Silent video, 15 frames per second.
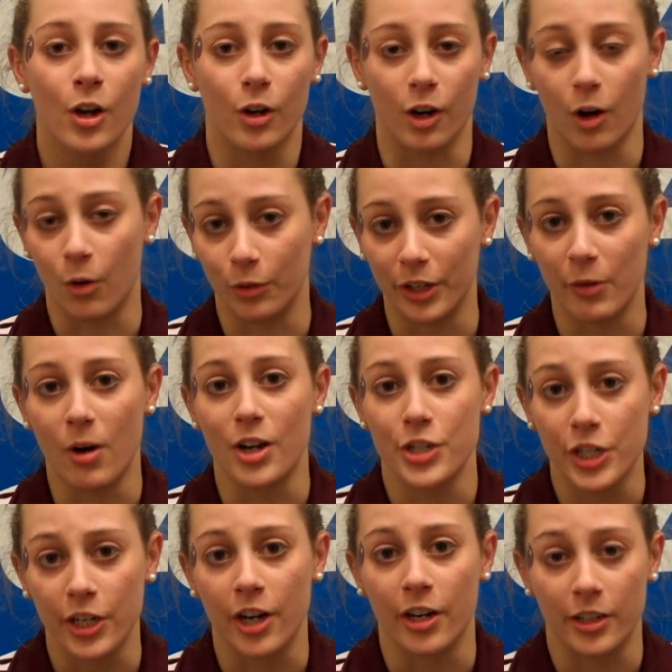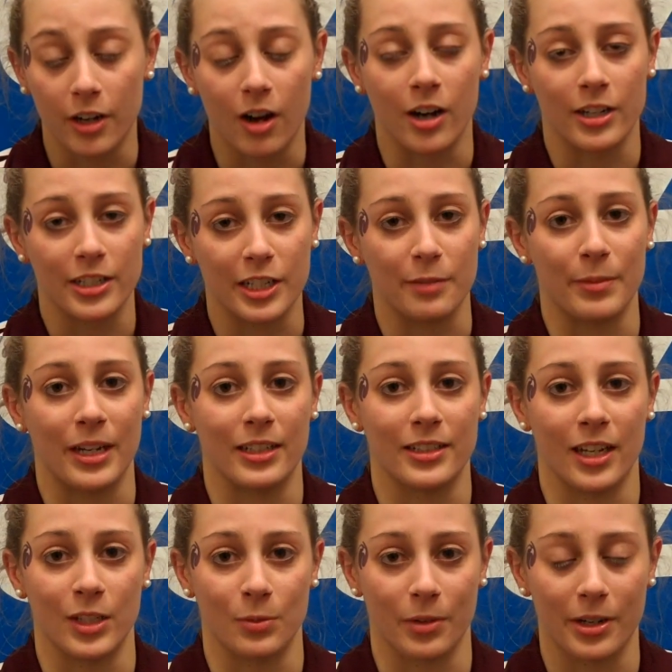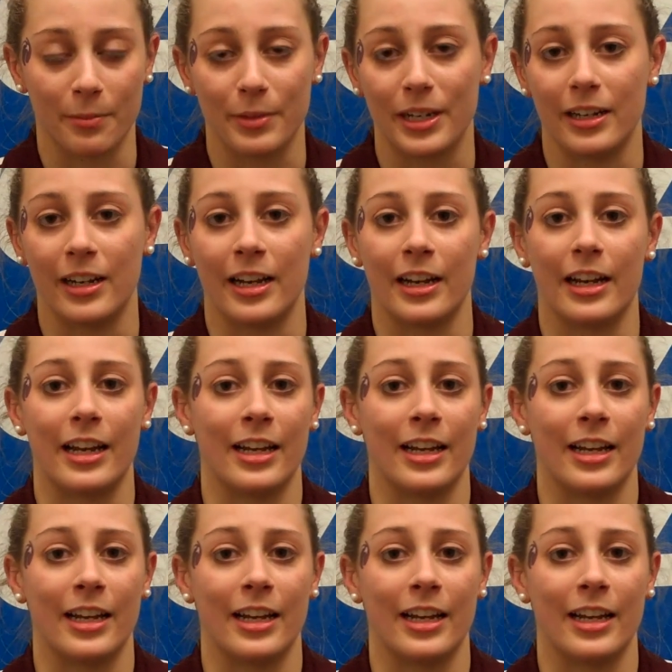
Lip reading: are only watching our teammates as we're competing.